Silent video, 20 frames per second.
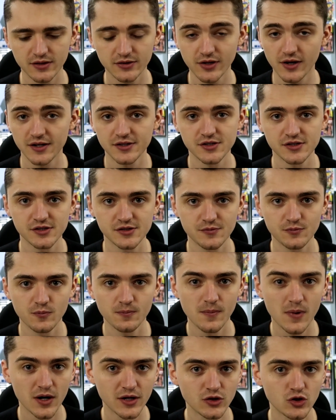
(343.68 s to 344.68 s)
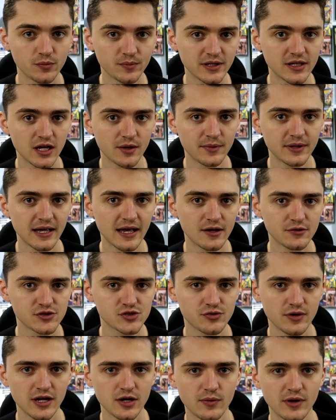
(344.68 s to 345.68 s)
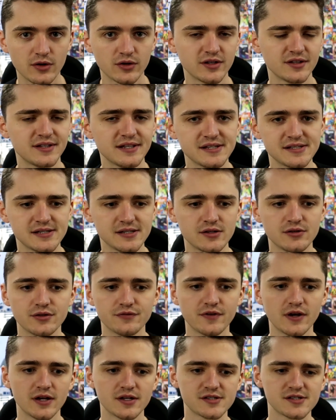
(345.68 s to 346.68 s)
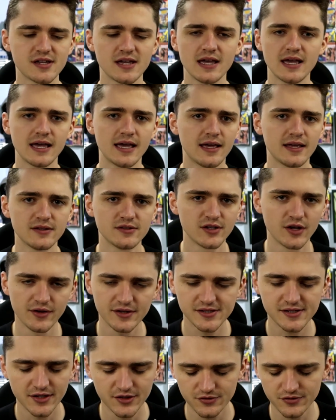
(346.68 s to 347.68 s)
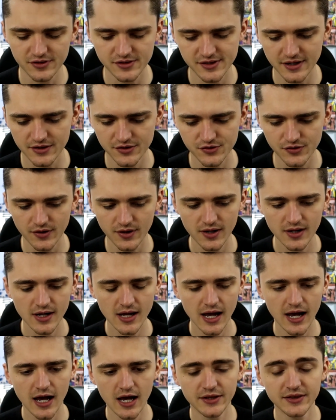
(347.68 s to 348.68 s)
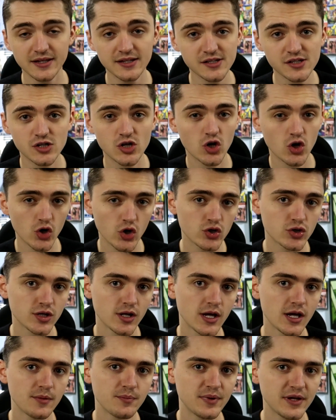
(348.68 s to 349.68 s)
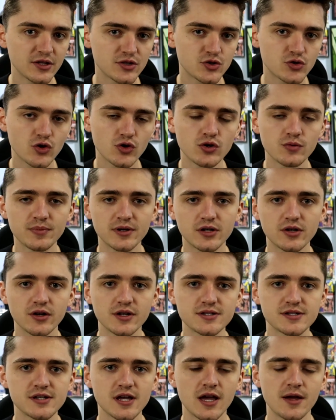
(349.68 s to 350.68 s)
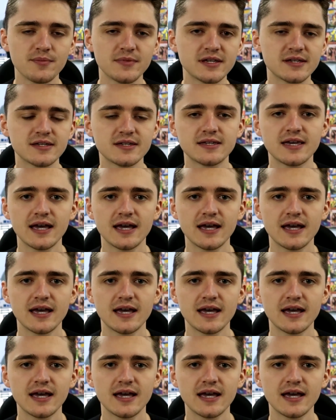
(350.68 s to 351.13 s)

Titans might not be coming out straight away, or the DC Universe, you know, etc., etc. This could be true because Minka